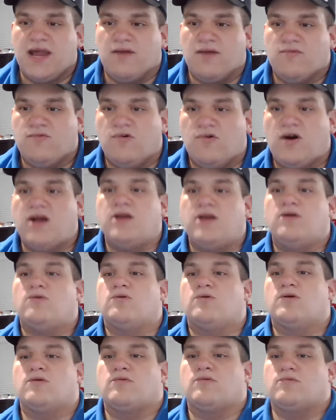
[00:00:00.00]
and 1
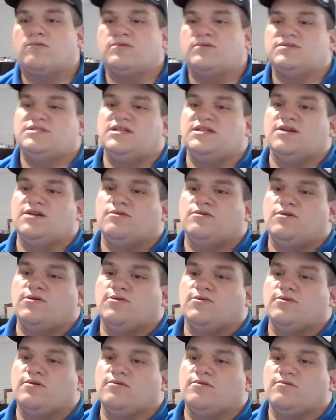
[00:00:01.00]
or 0
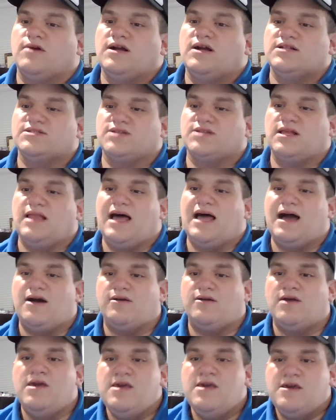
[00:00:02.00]
runs
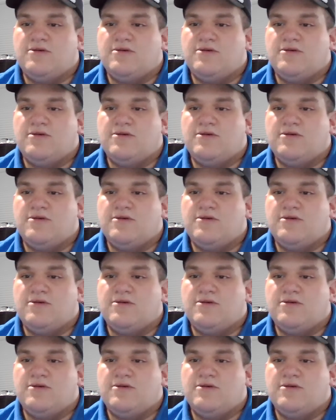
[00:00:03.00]
allowed,